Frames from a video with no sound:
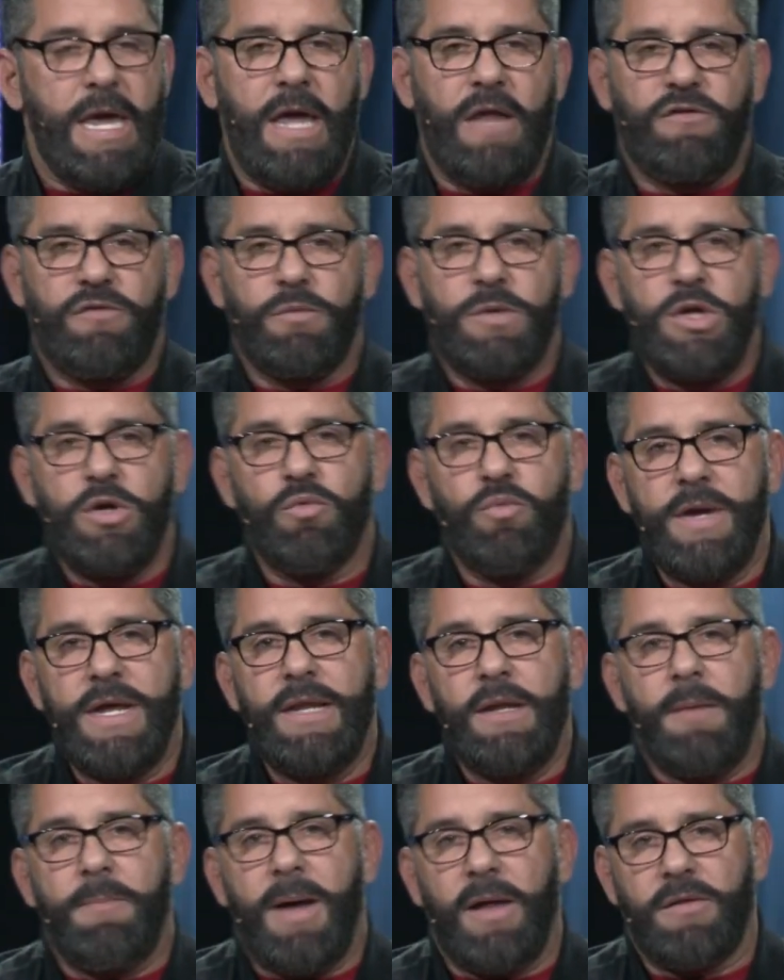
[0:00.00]
And so when you
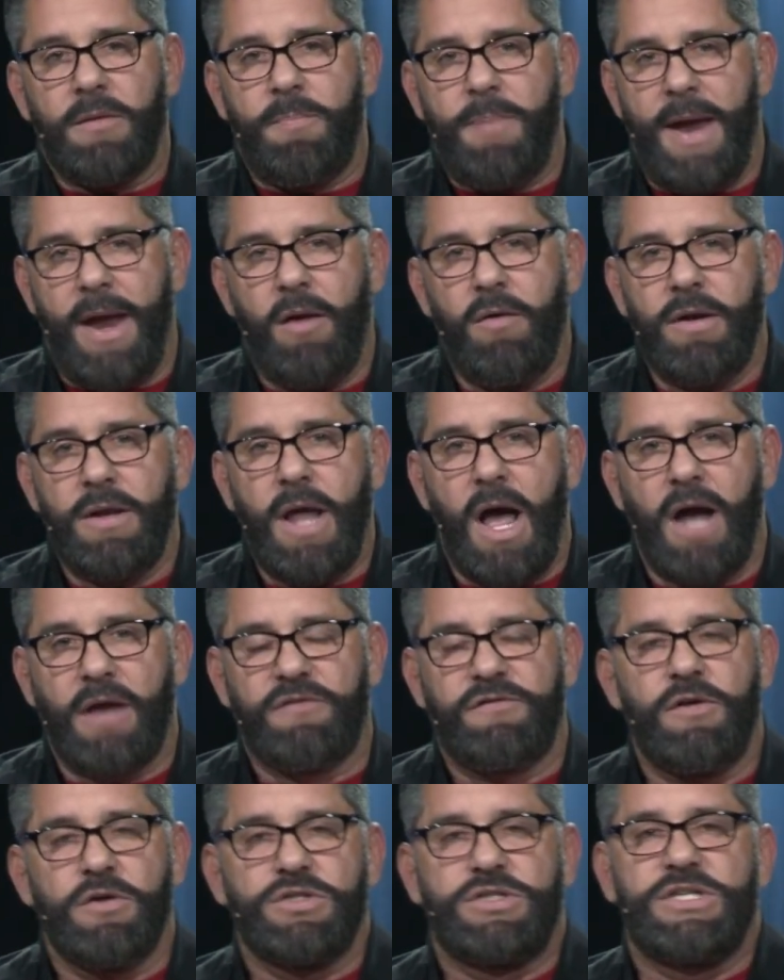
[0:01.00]
read about the
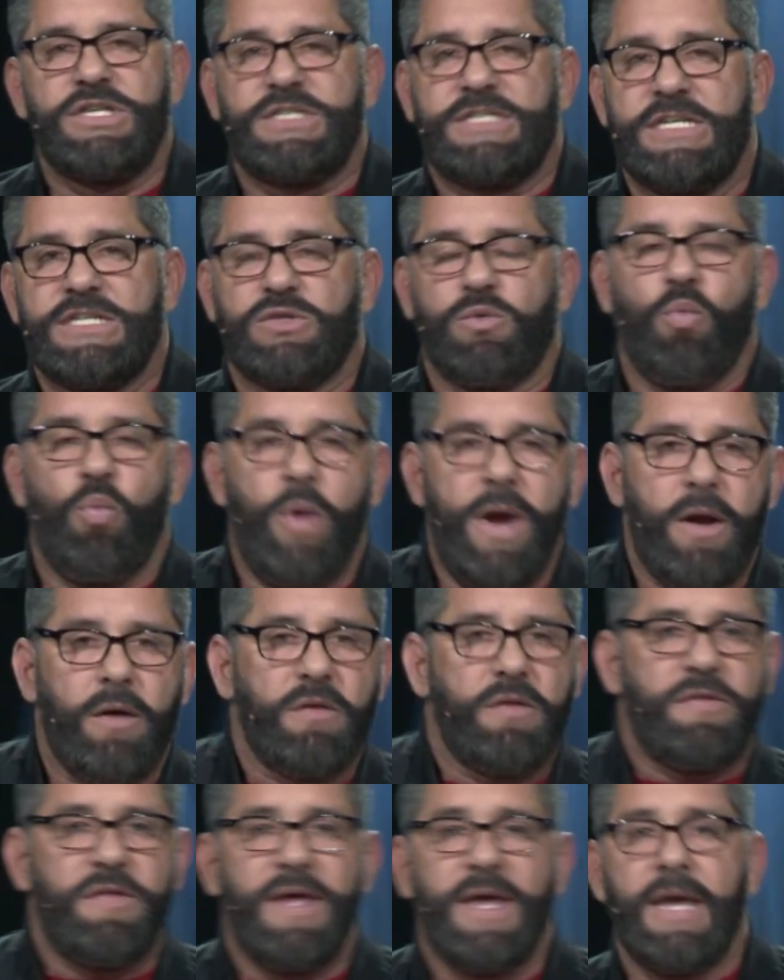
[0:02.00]
paradox, there's just this
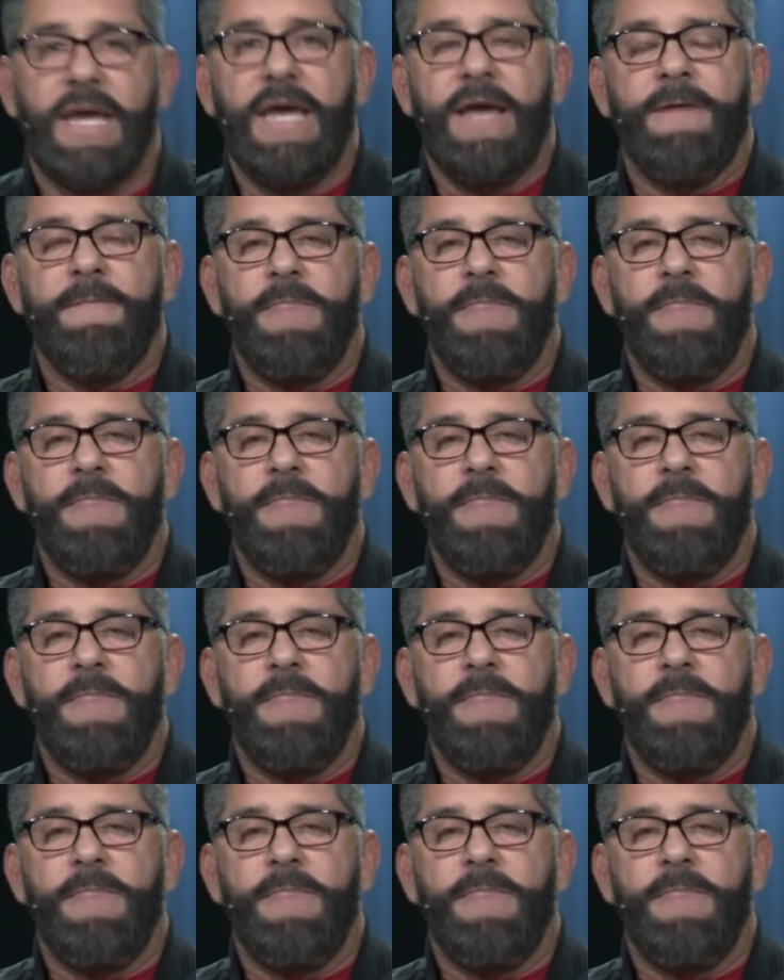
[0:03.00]
weird thing.